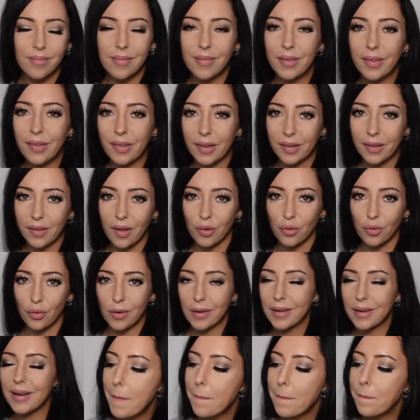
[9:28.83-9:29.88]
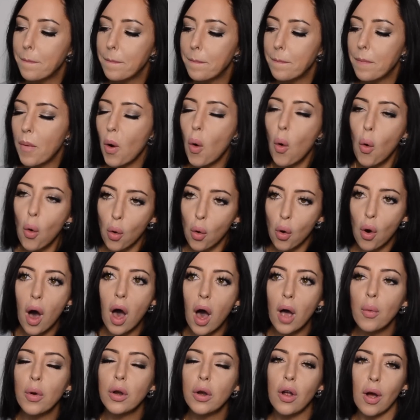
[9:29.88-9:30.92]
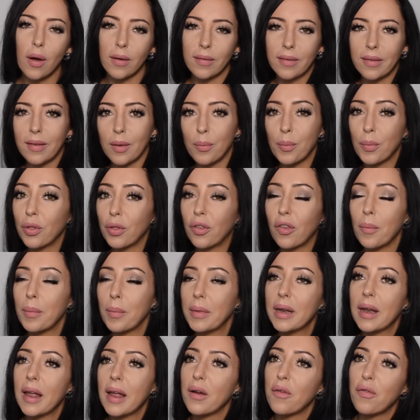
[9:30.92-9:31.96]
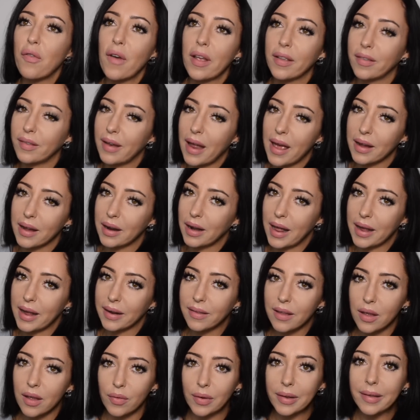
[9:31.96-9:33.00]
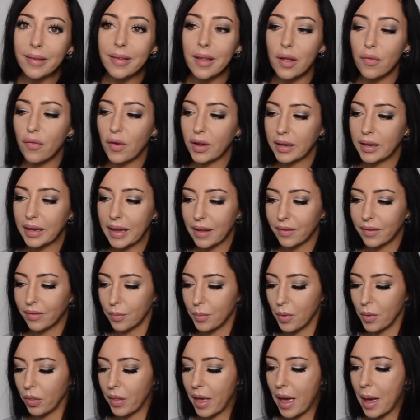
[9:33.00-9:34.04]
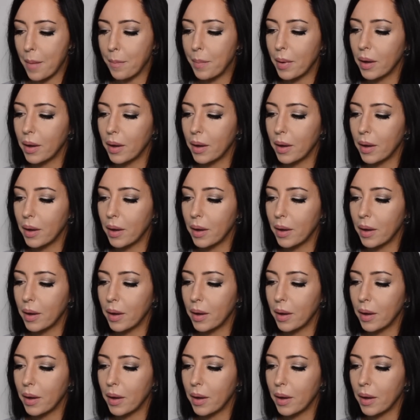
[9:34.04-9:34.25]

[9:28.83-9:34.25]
600. Or I would go on some, something like Vestiaire Collective and see if I can get someone there.